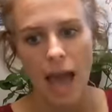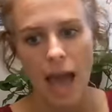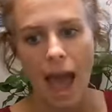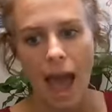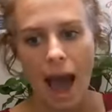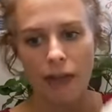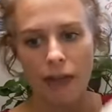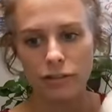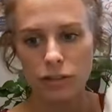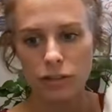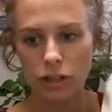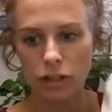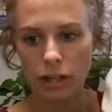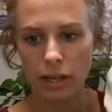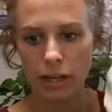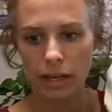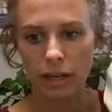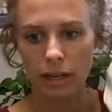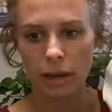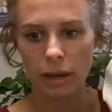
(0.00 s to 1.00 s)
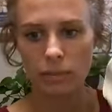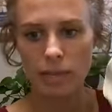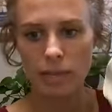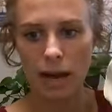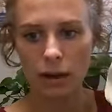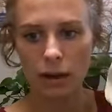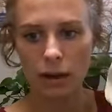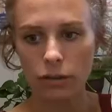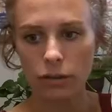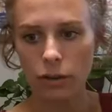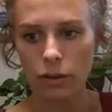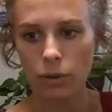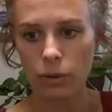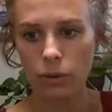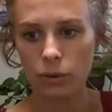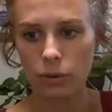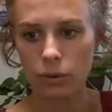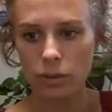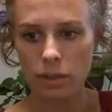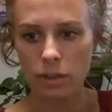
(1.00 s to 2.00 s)
After it comes of
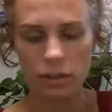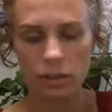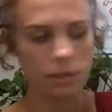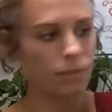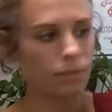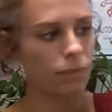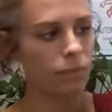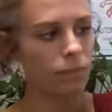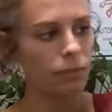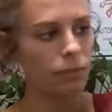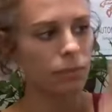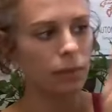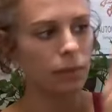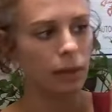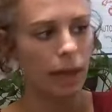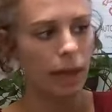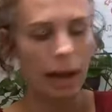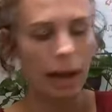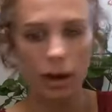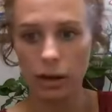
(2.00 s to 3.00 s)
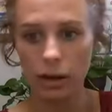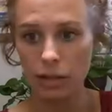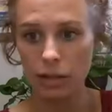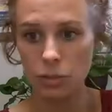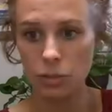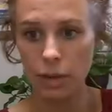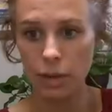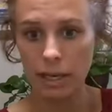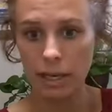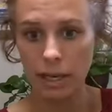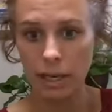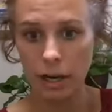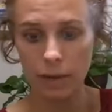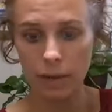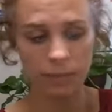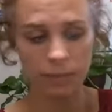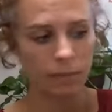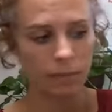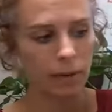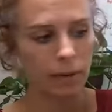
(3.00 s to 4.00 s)
those areas right
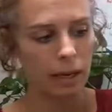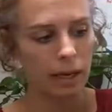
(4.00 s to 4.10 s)
here,